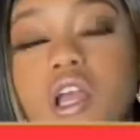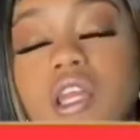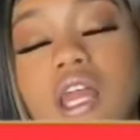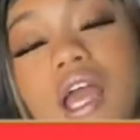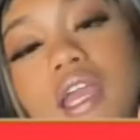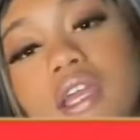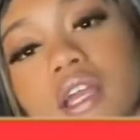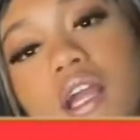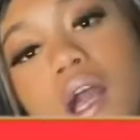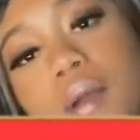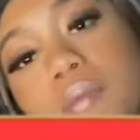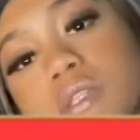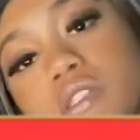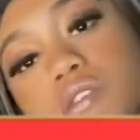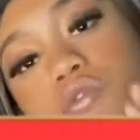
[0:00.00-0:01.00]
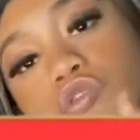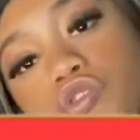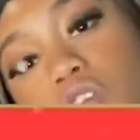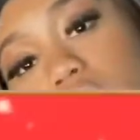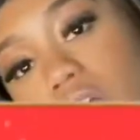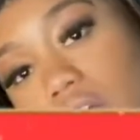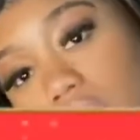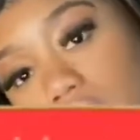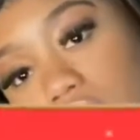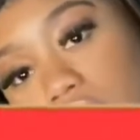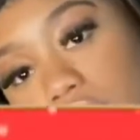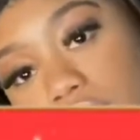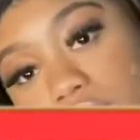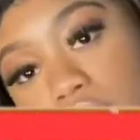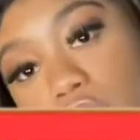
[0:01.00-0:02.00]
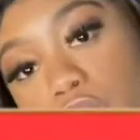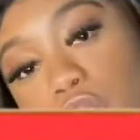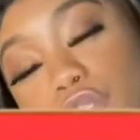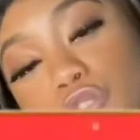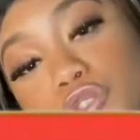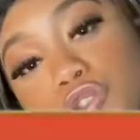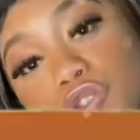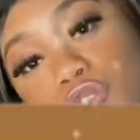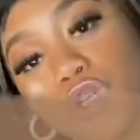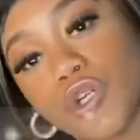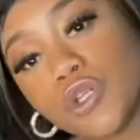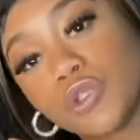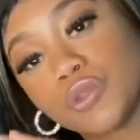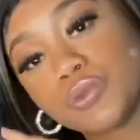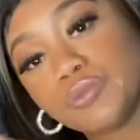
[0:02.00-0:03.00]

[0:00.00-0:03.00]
like, comment, subscribe, you know.